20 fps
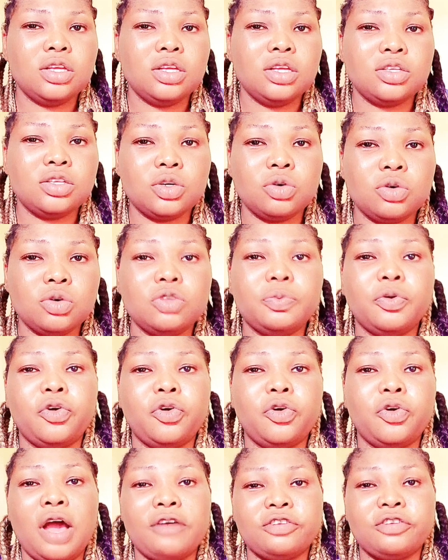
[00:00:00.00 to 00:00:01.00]
It's good, but
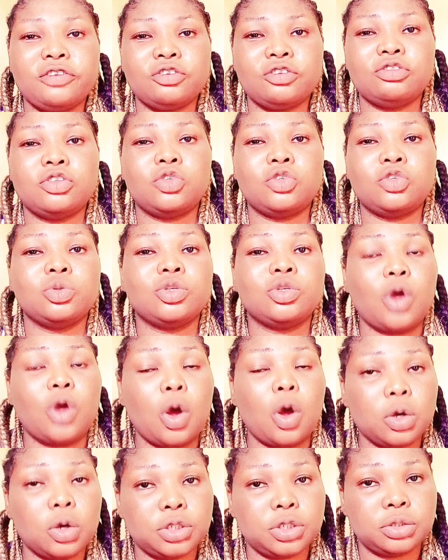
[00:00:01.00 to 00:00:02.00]
you have to use it with
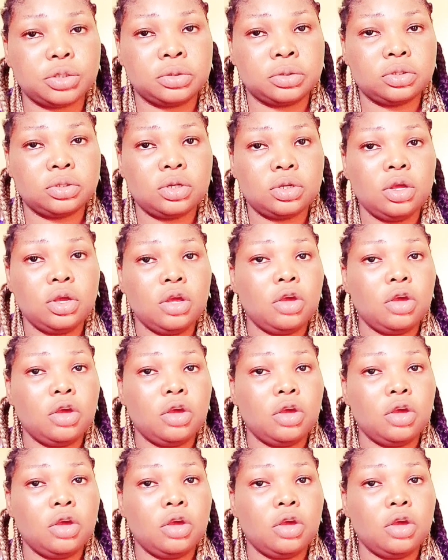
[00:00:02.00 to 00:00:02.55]
caution.